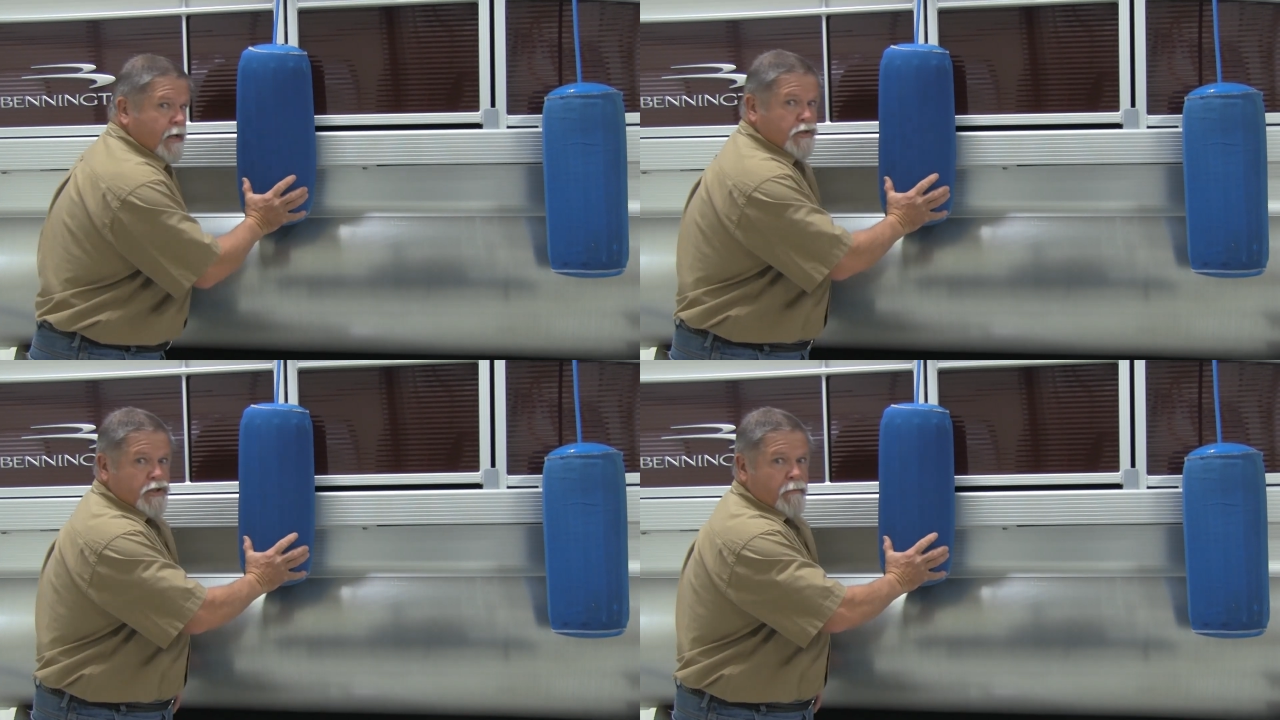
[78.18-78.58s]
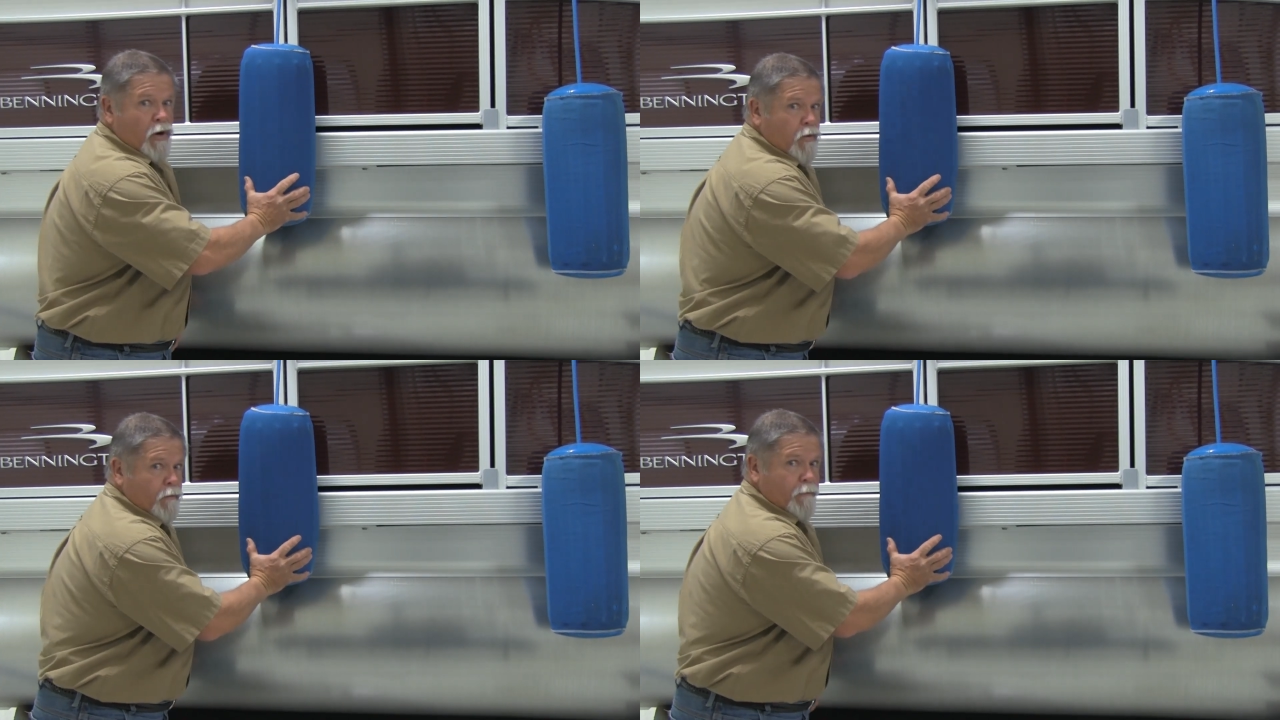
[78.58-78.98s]
against the
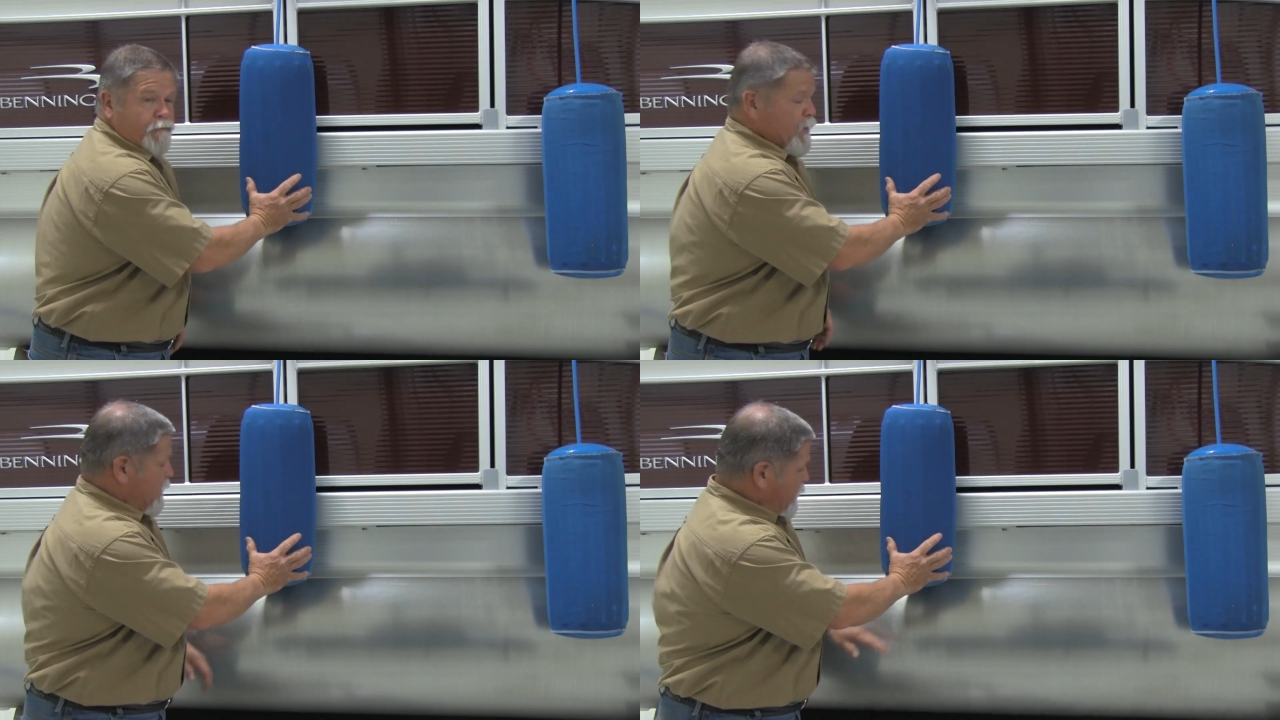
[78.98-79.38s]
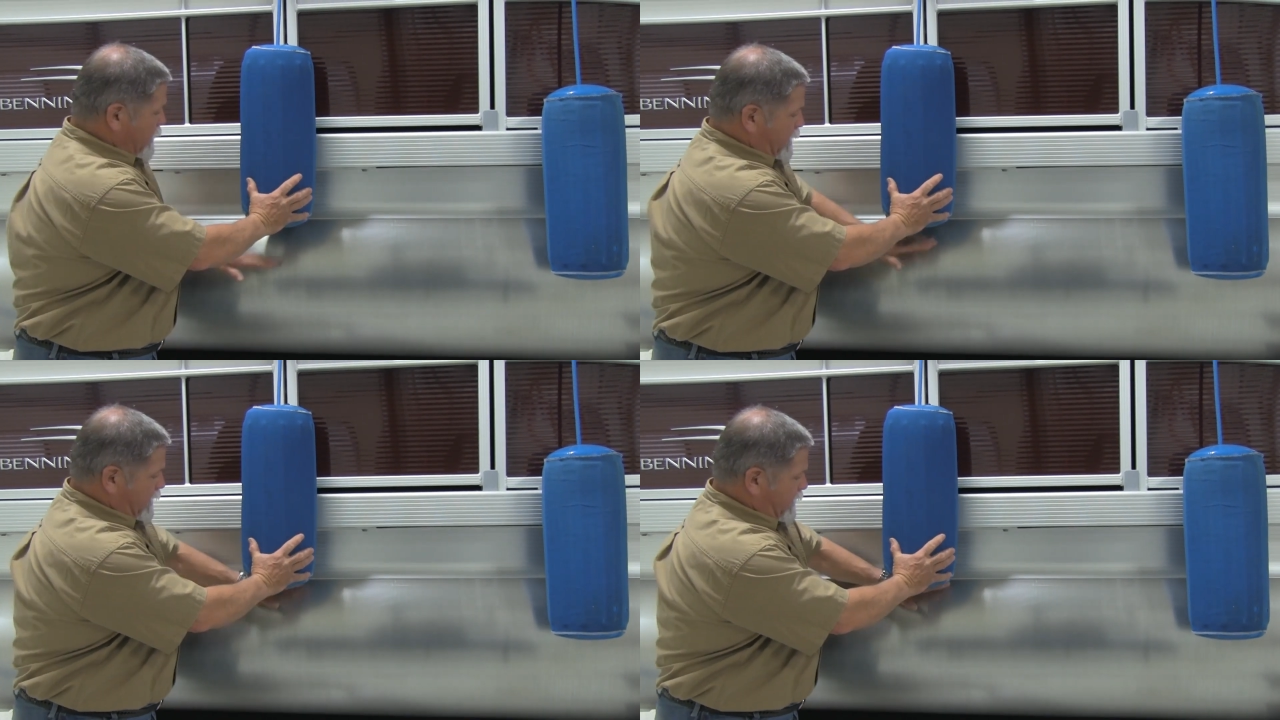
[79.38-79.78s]
boat.
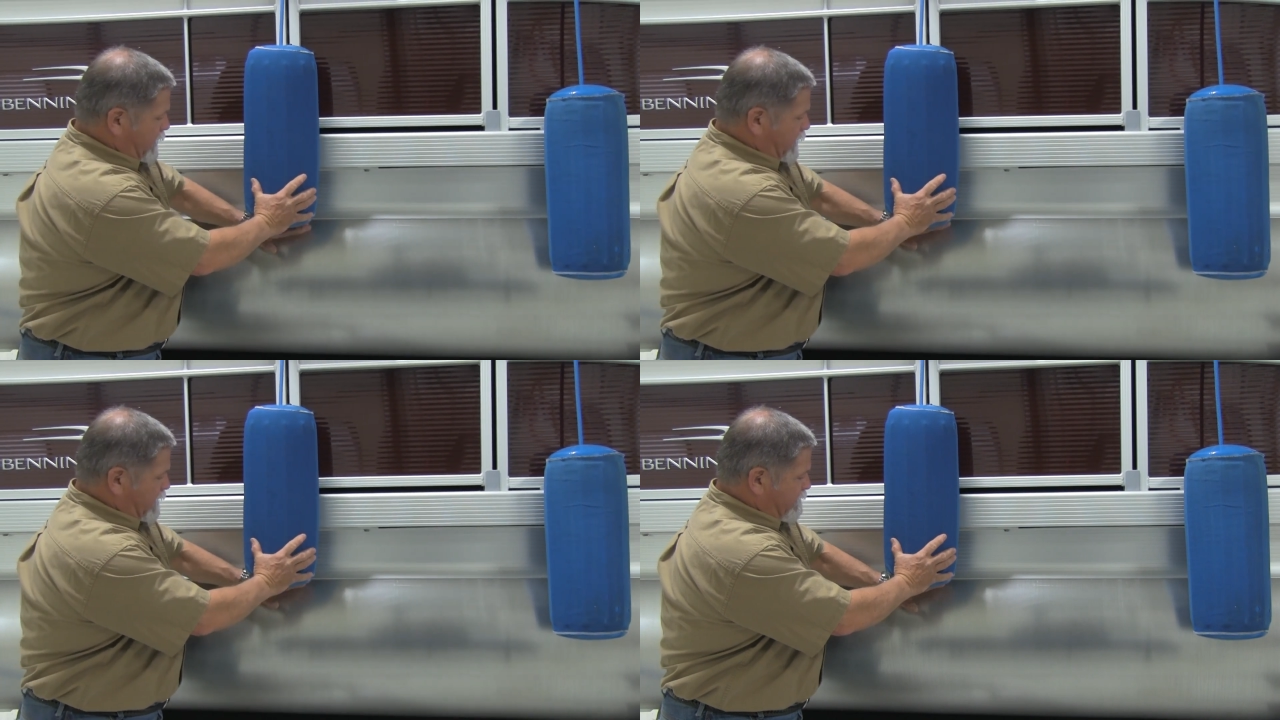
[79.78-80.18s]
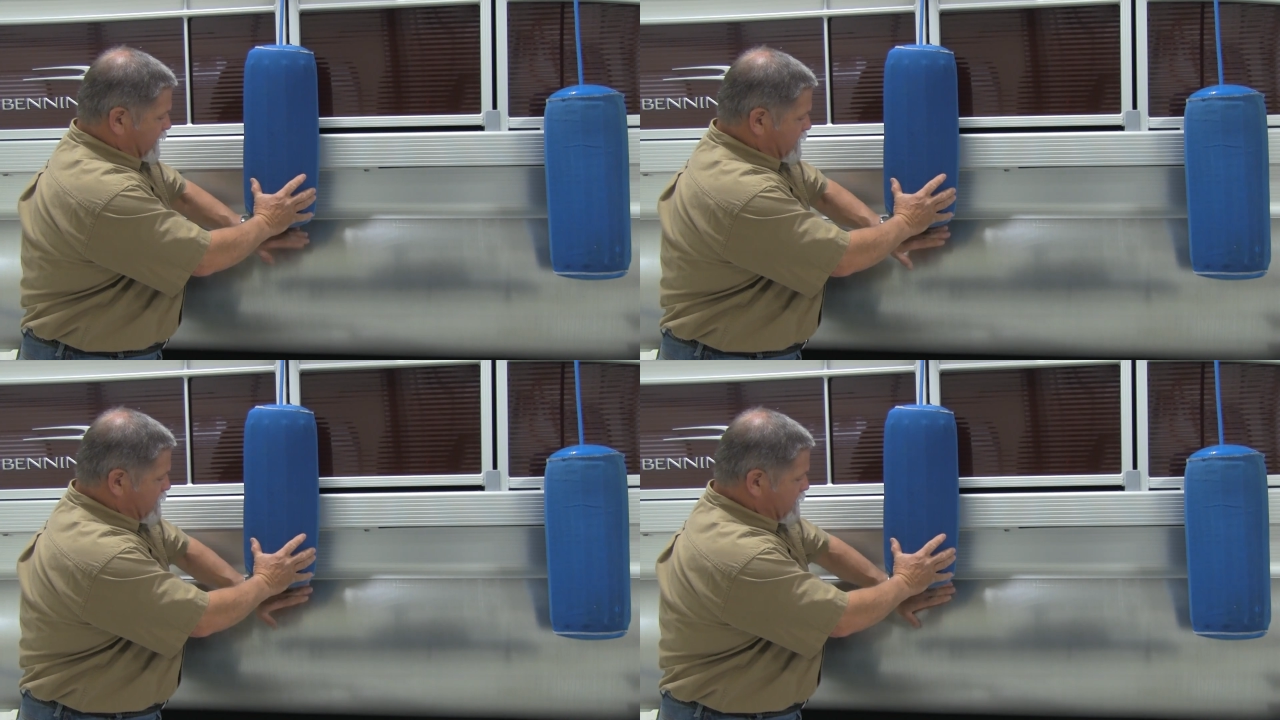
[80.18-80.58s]
If
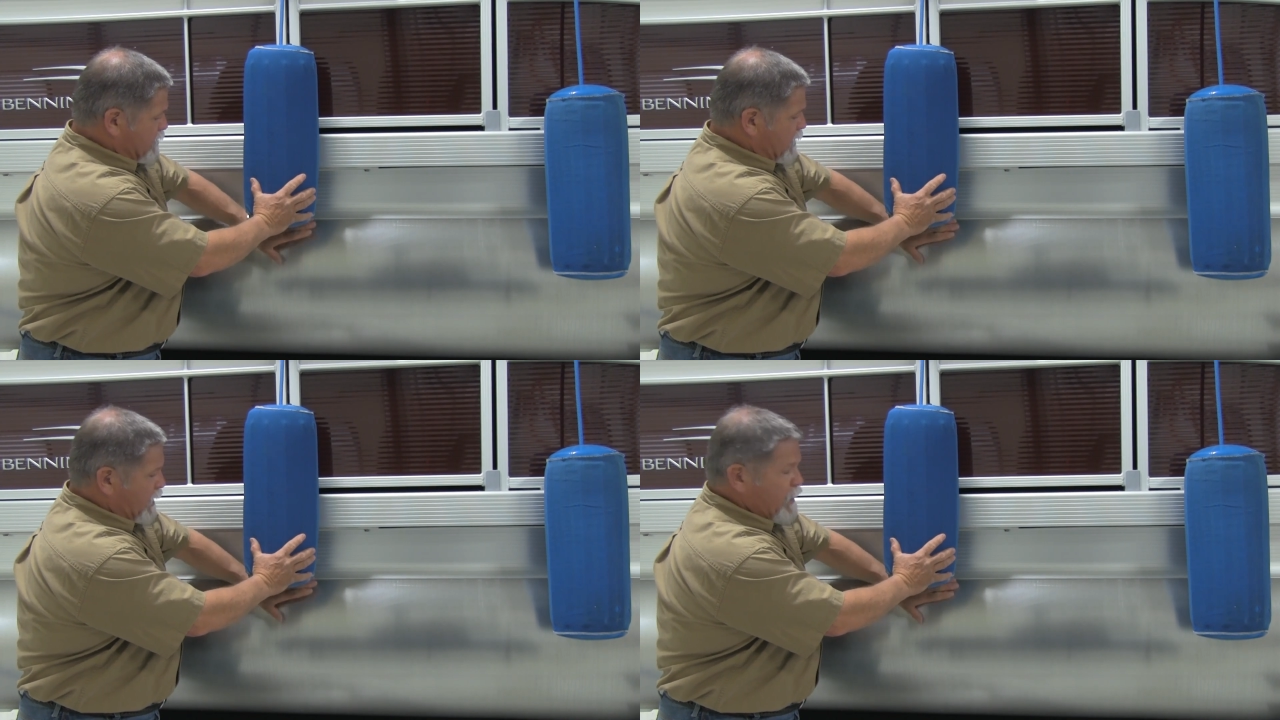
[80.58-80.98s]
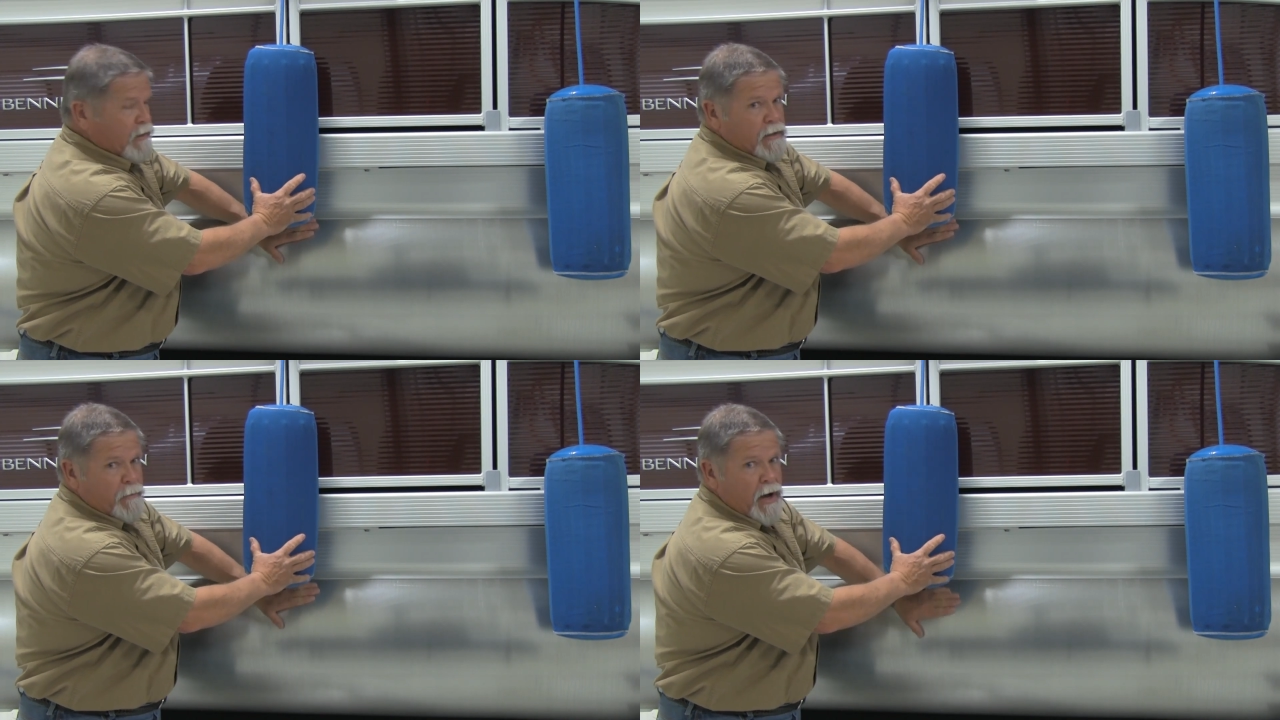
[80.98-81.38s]
it doesn't
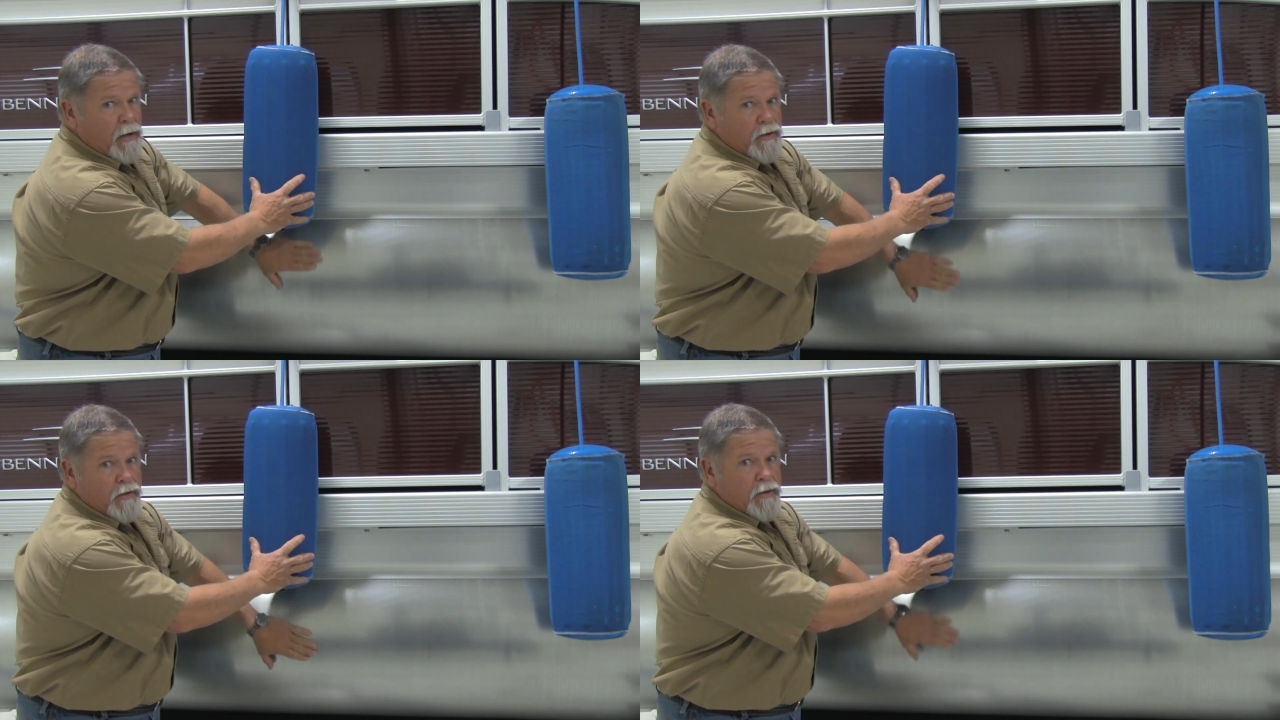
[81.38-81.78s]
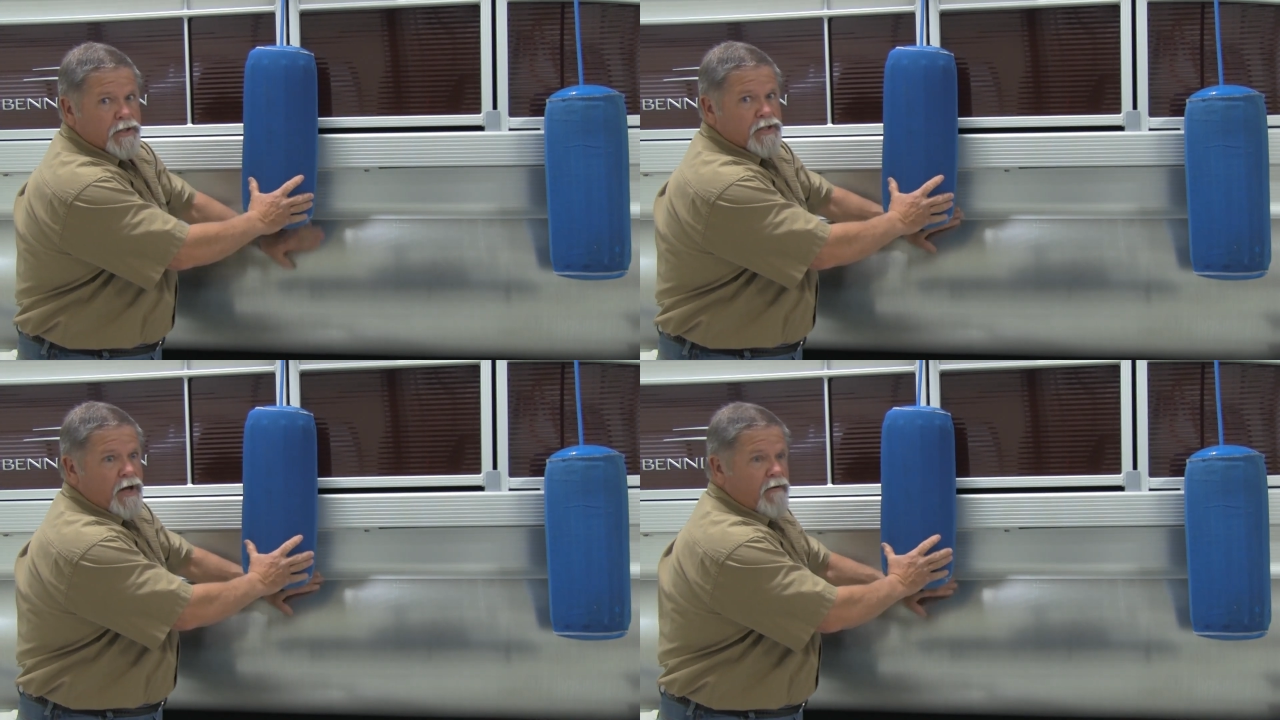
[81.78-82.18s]
hit the pontoon
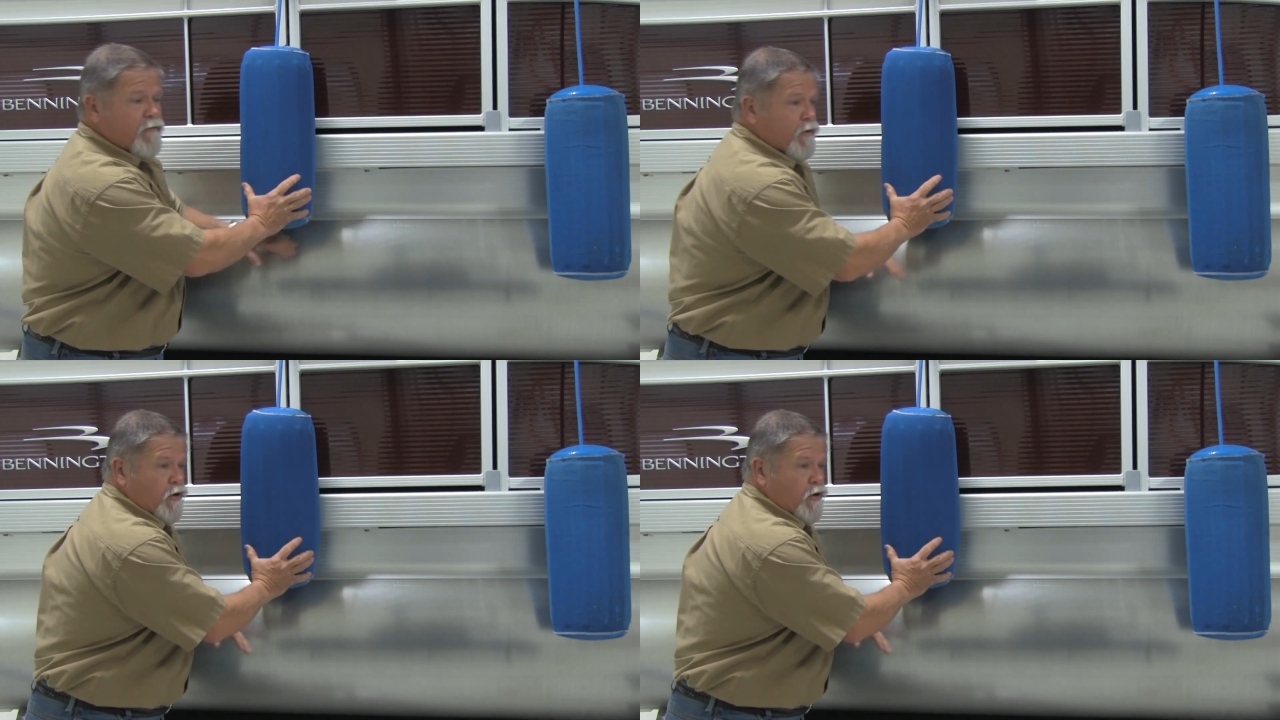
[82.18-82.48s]
itself,